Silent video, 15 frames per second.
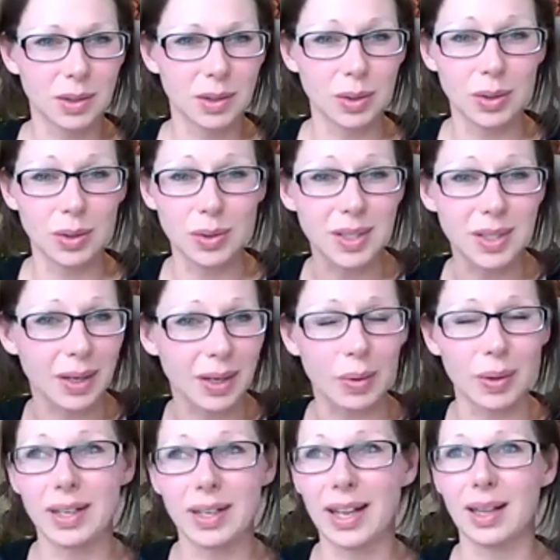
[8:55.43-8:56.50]
you're losing
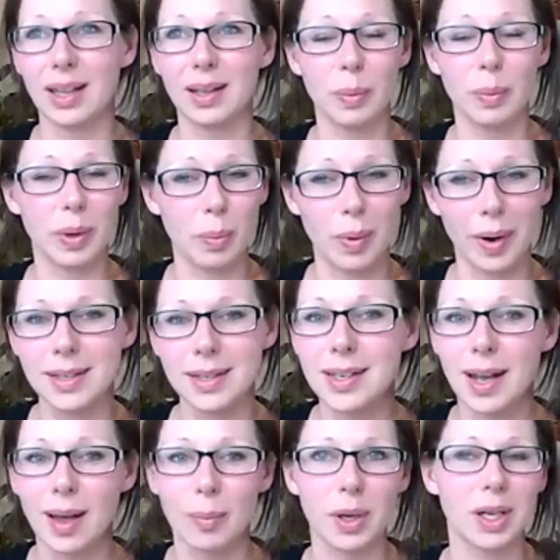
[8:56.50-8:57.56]
or like a little bit of brain
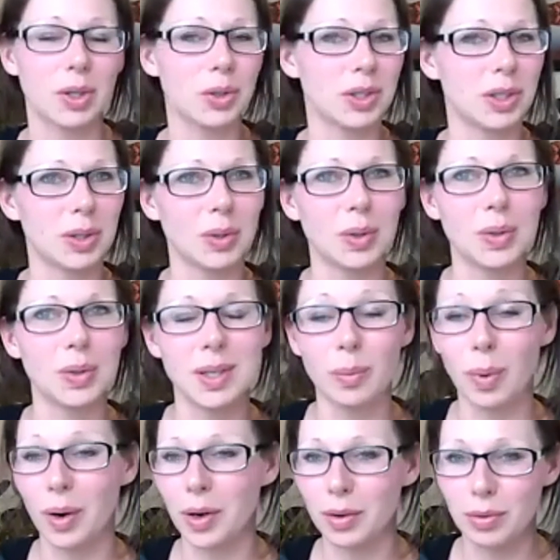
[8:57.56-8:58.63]
damage or you're losing
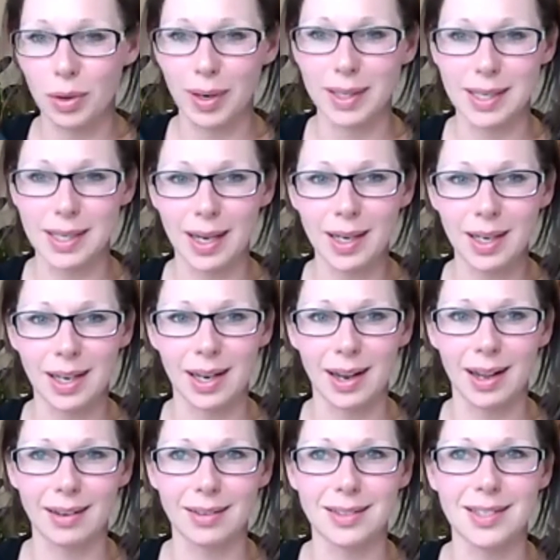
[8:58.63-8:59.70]
part of your identity.
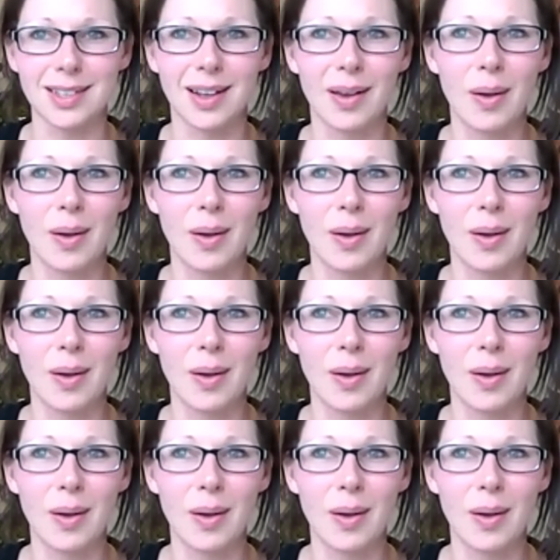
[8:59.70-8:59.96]
And